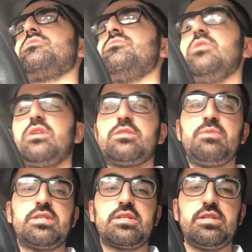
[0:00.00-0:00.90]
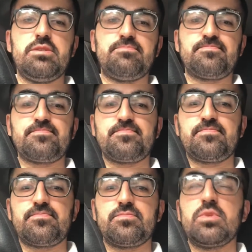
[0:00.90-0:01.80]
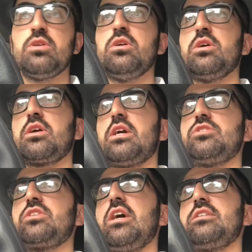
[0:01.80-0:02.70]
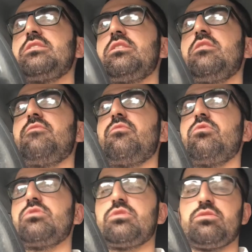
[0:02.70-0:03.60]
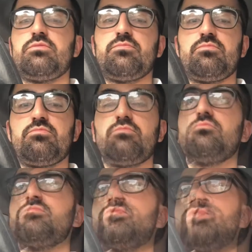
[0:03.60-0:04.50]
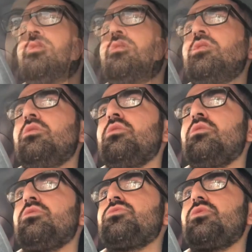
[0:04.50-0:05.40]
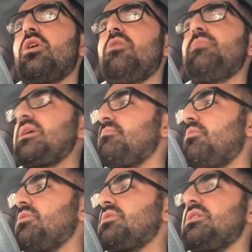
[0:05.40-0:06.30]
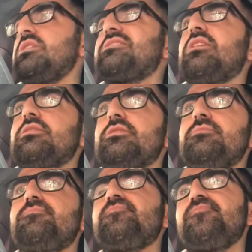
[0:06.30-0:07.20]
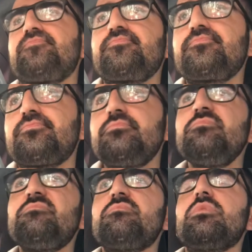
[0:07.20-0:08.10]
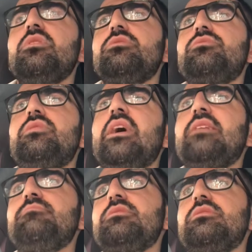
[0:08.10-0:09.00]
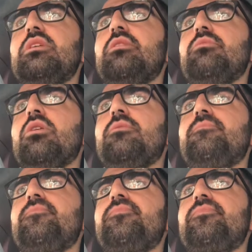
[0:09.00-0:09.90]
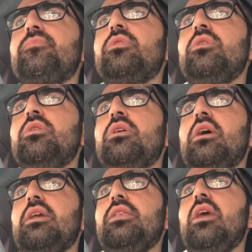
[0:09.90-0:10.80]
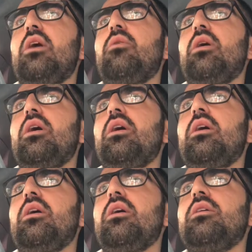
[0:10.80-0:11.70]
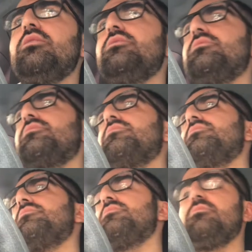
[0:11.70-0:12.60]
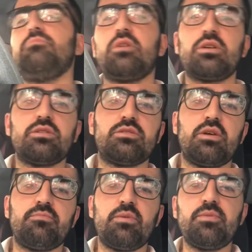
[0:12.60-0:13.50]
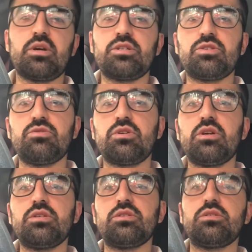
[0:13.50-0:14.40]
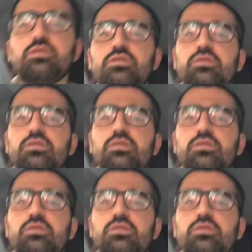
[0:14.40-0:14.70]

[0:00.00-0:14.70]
So yeah, that's basically it. Catch you guys in another road traffic. So now I'm making my way to East London, to the Edmonton area, and now uh, I can, uh, maybe I can show you guys.